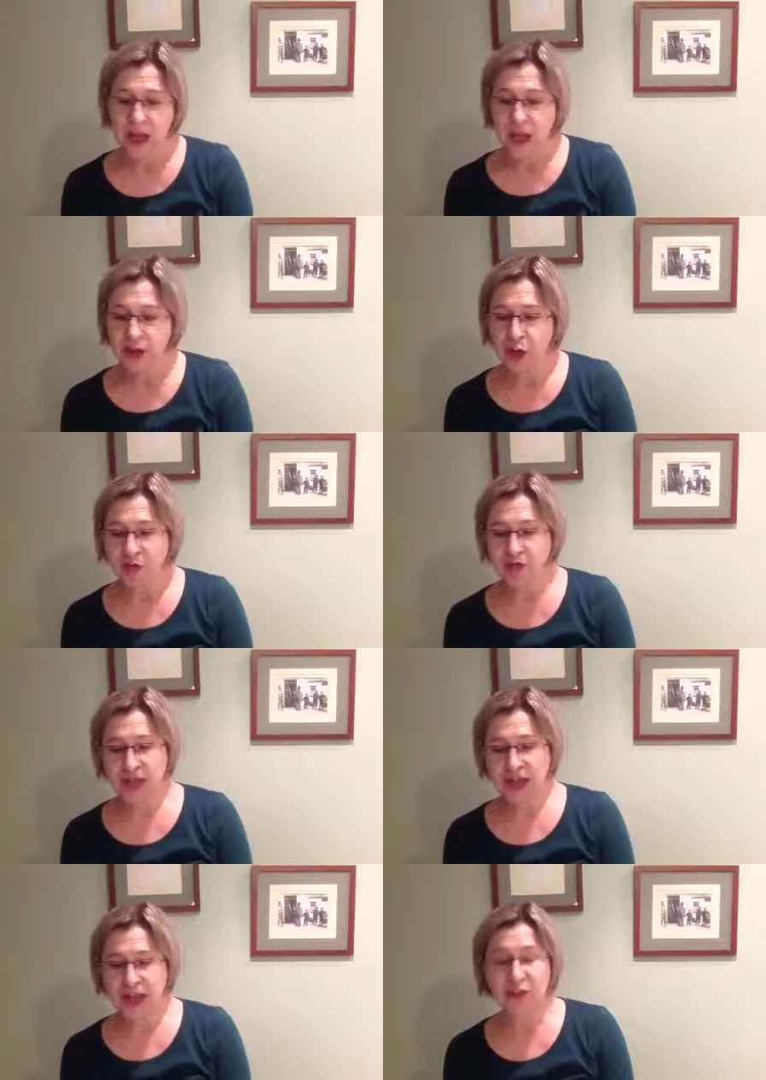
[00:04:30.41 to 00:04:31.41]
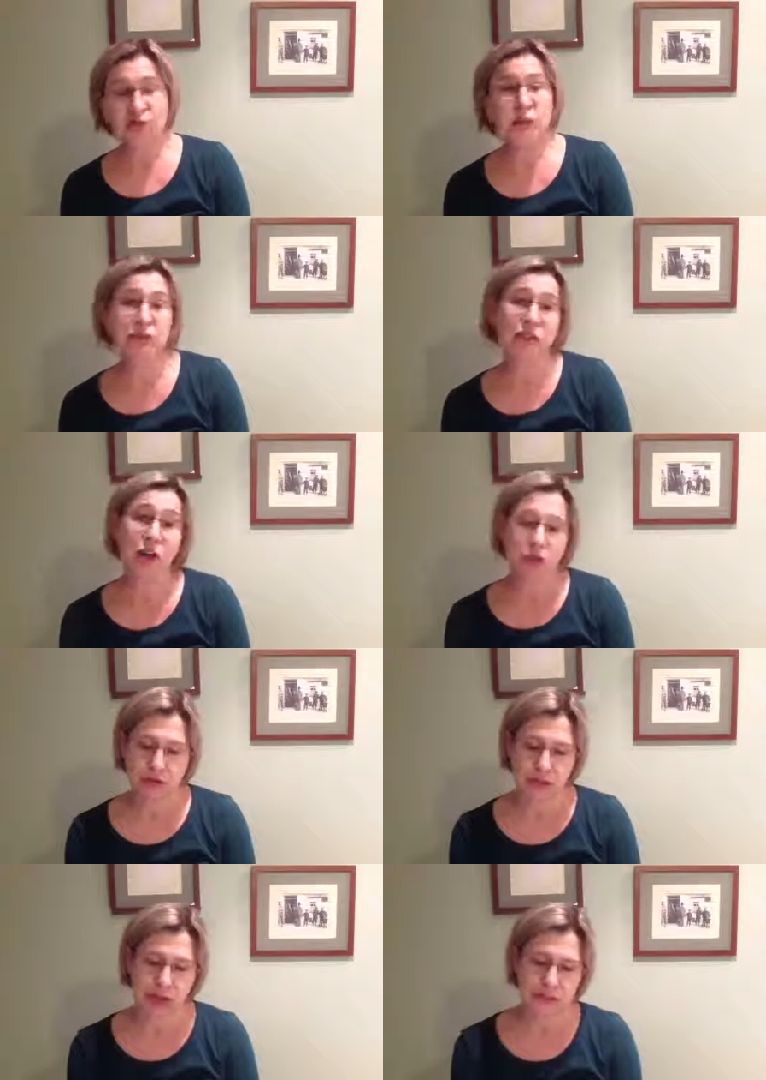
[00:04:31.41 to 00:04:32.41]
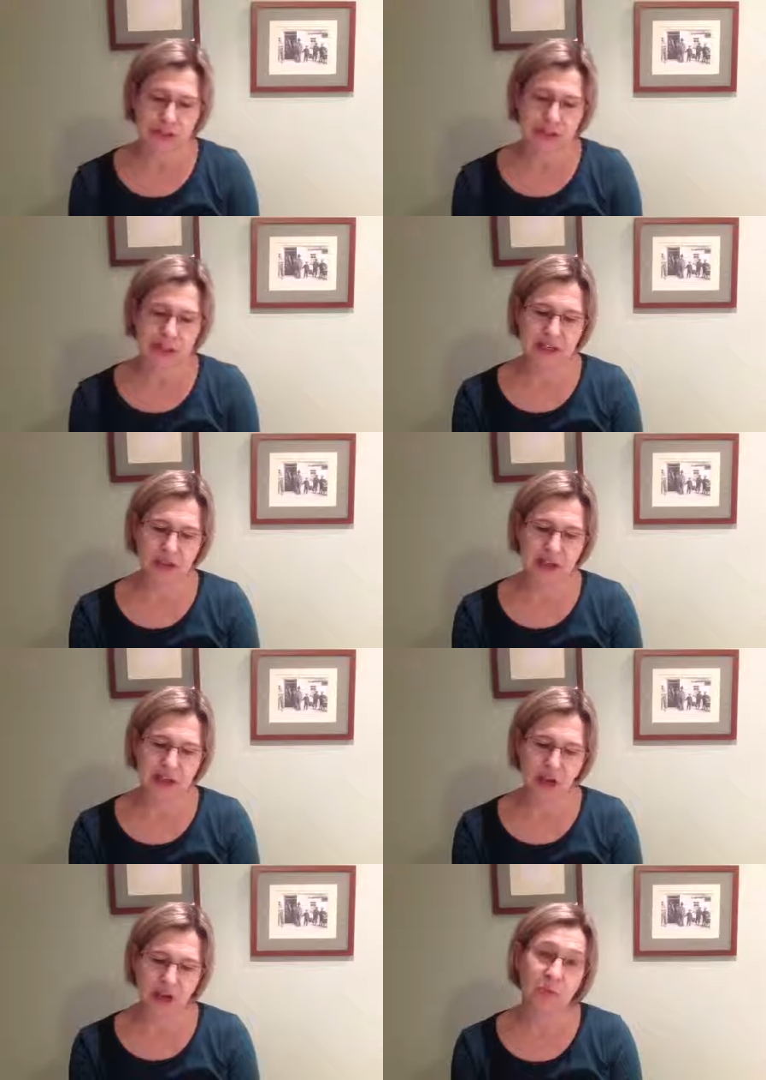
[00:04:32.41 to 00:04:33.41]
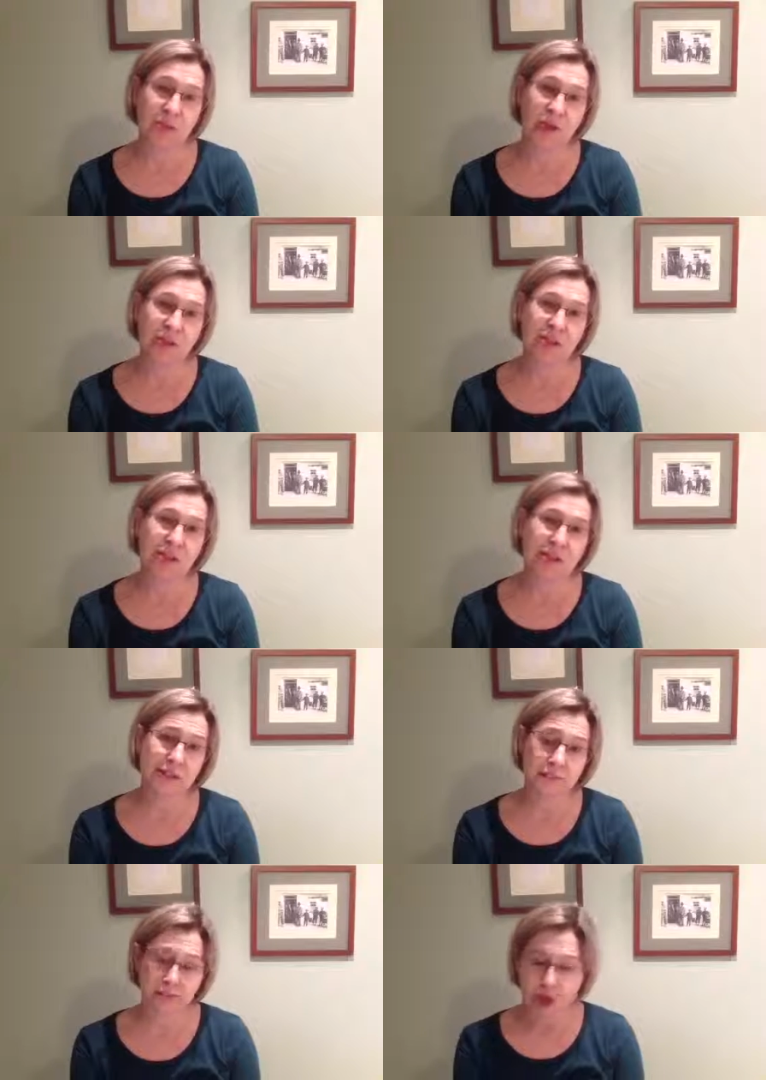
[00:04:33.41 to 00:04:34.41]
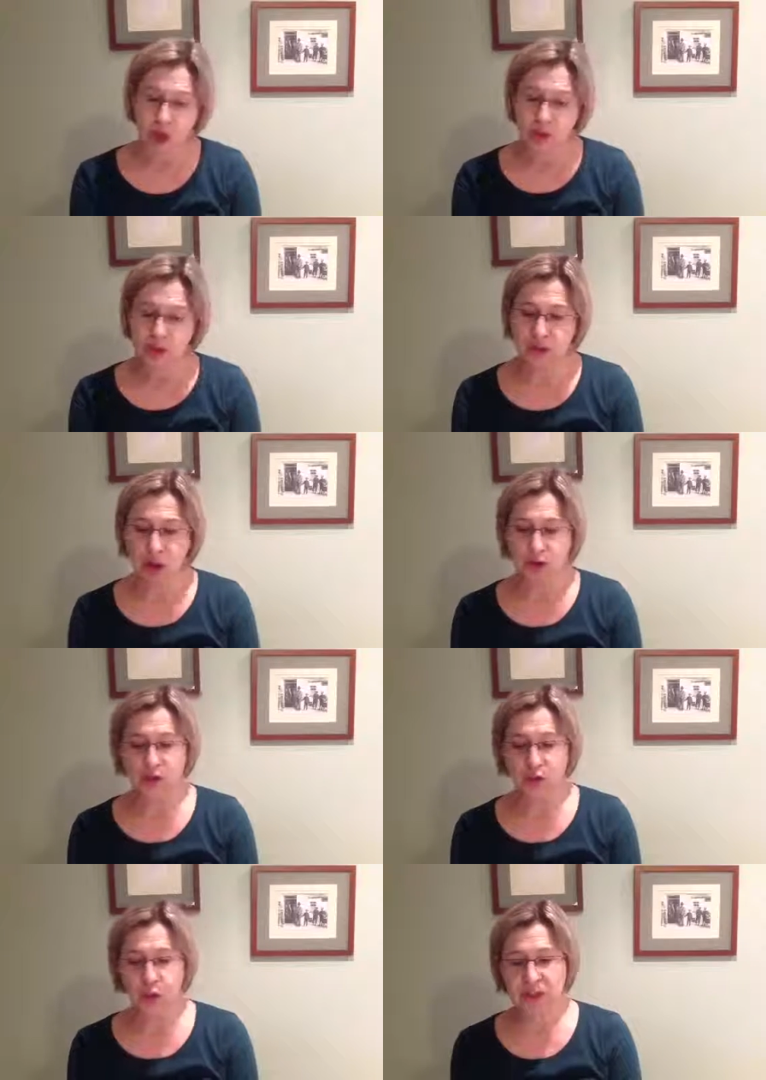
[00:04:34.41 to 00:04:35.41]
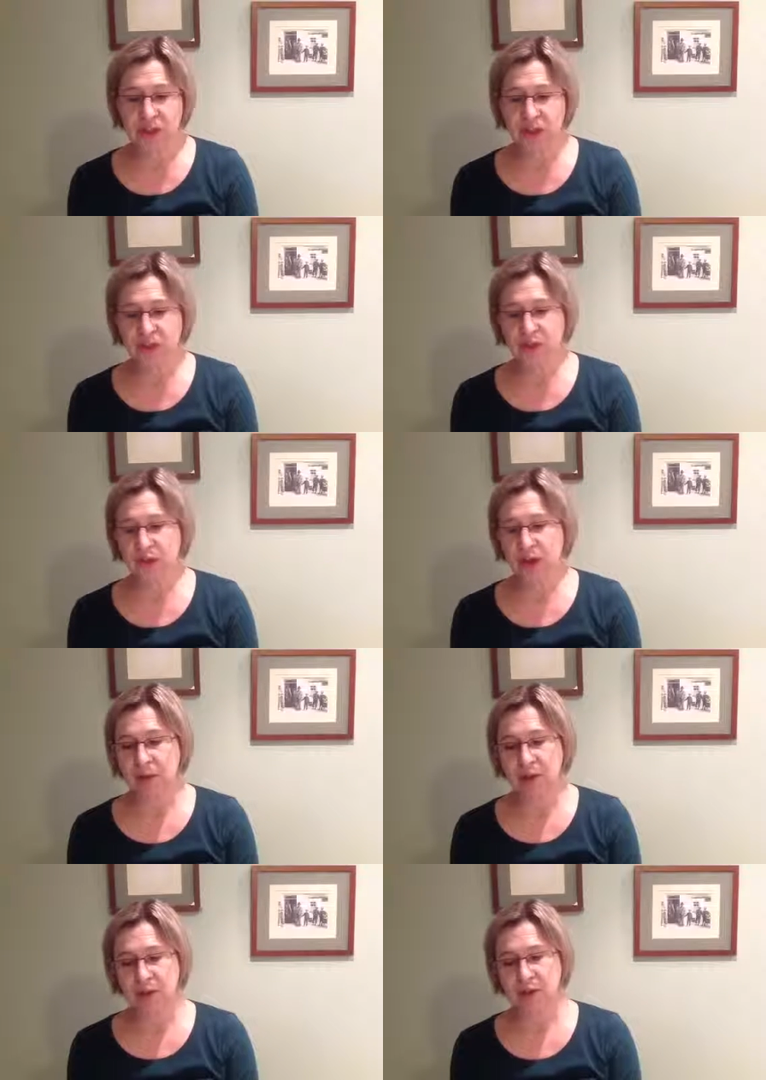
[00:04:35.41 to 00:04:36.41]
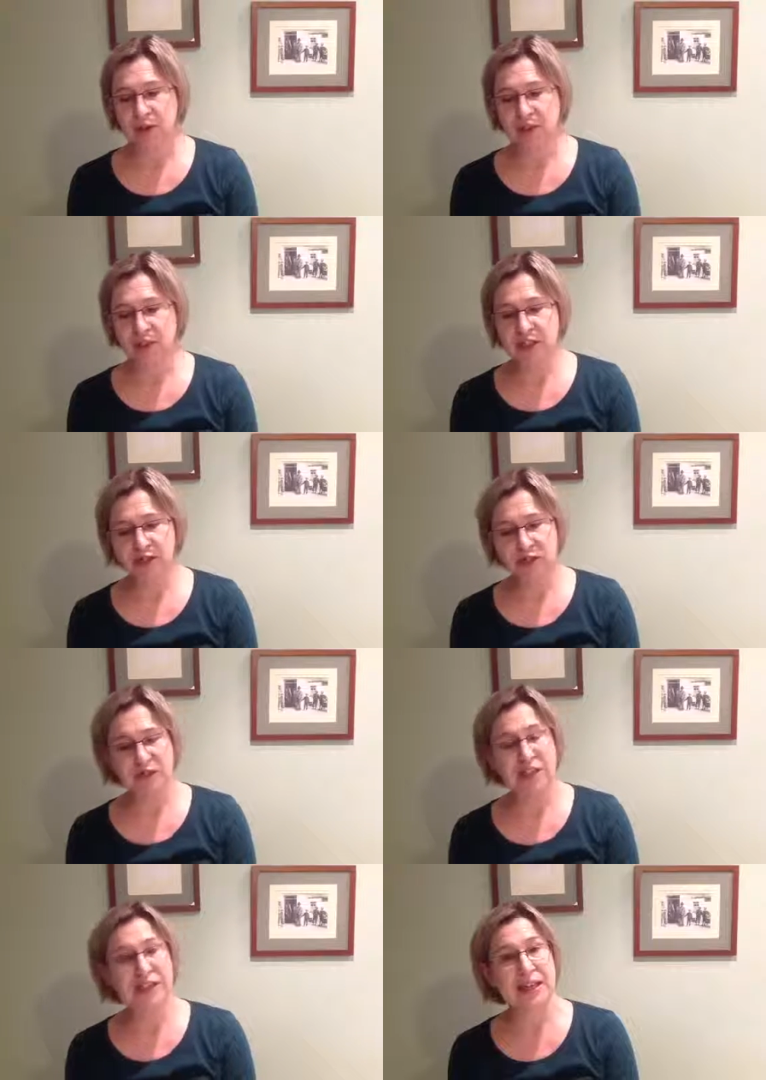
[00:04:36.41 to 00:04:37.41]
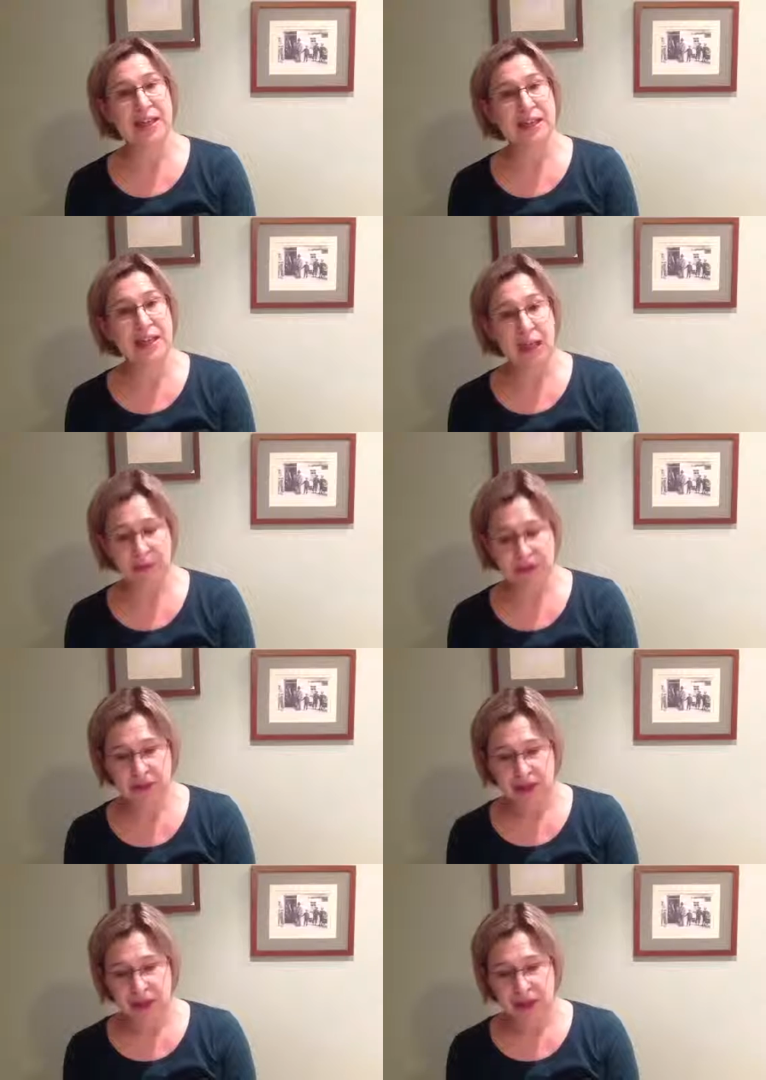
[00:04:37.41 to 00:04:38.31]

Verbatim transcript: and Noble's account of multicultural habits and everyday cosmopolitanism, which poses questions around methodologies for investigating habit